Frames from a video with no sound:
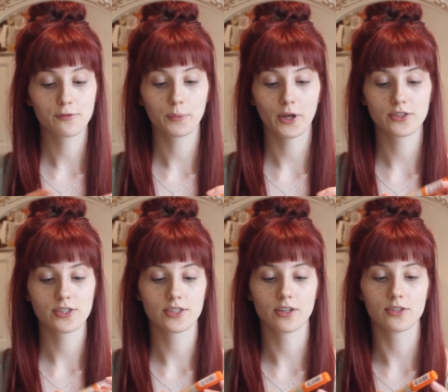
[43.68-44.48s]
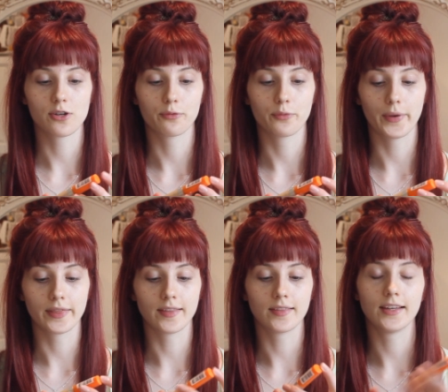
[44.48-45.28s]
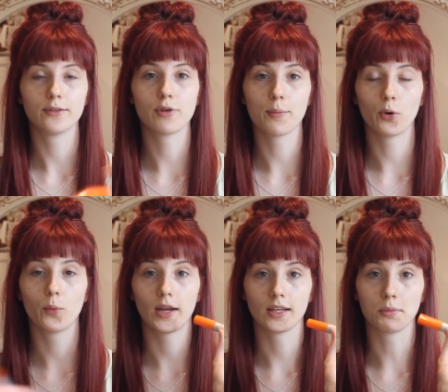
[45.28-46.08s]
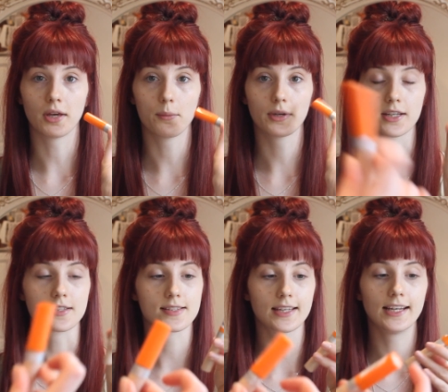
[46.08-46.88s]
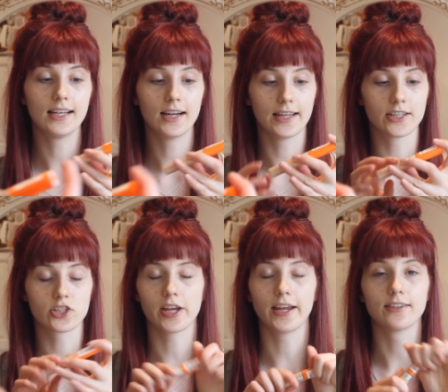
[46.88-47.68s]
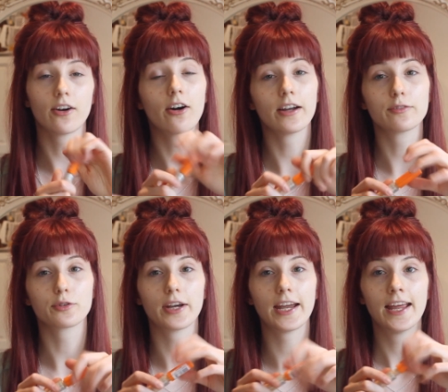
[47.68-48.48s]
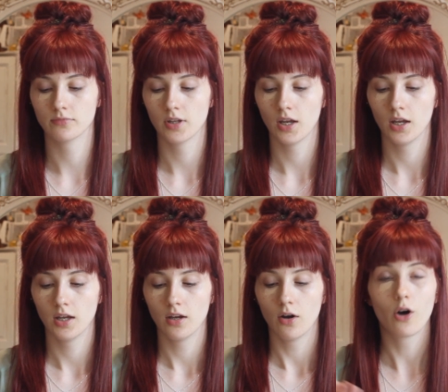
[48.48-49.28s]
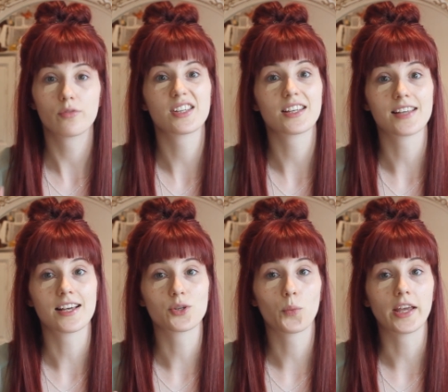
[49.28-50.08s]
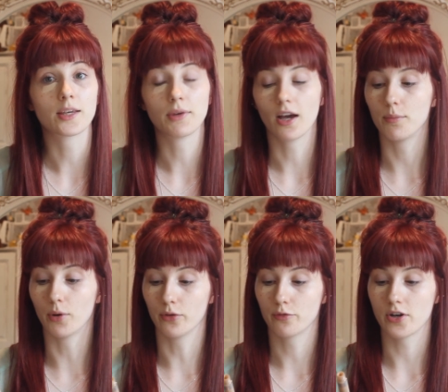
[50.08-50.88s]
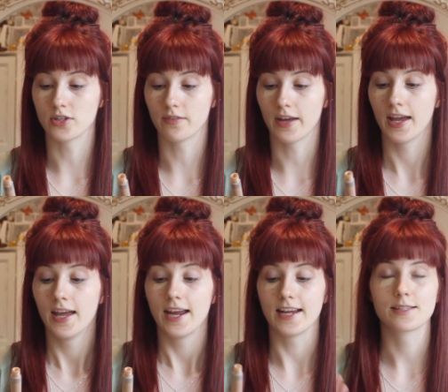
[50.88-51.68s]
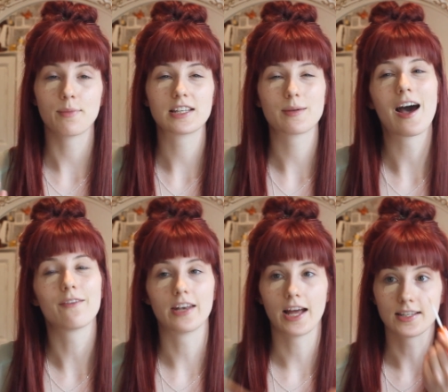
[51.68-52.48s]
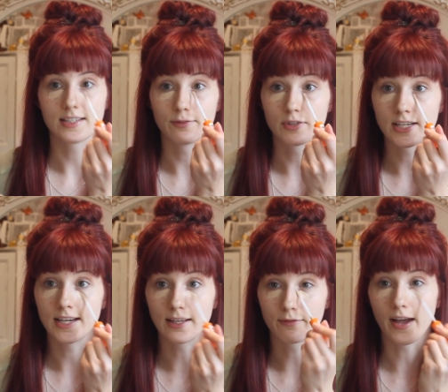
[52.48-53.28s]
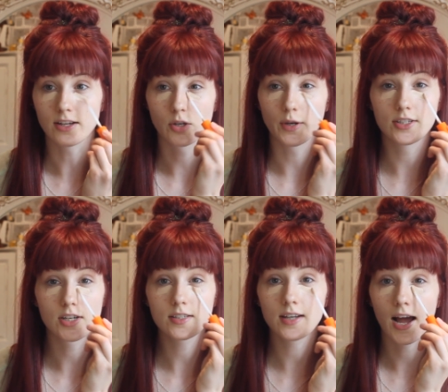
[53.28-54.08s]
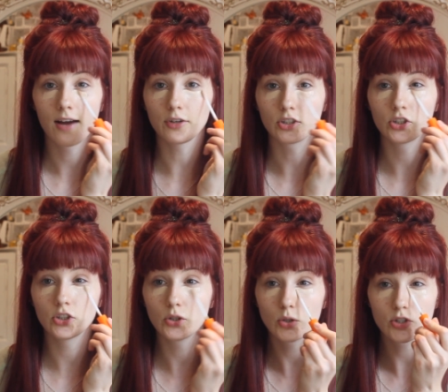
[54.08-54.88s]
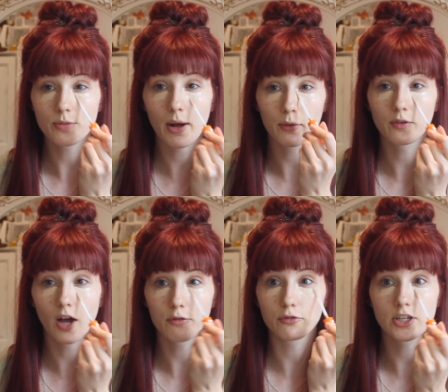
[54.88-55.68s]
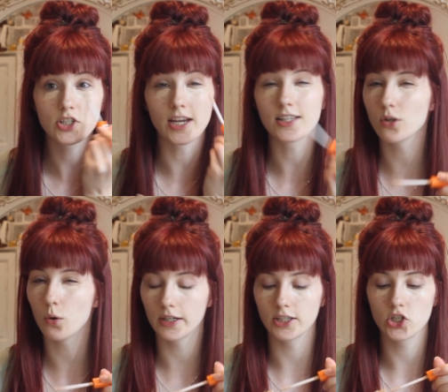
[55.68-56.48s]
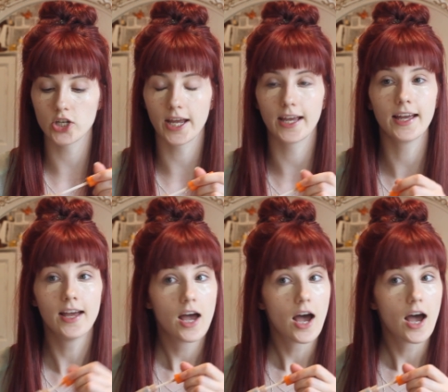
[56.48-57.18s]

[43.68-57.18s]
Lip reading: off, I'm going to start off with the Rimmel Wake Me Up Concealer in shade Ivory. Obviously it says Wake Me Up on the front of it. It's meant to have an anti-fatigue effect, so it doesn't have a huge amount of coverage. It is quite sheer,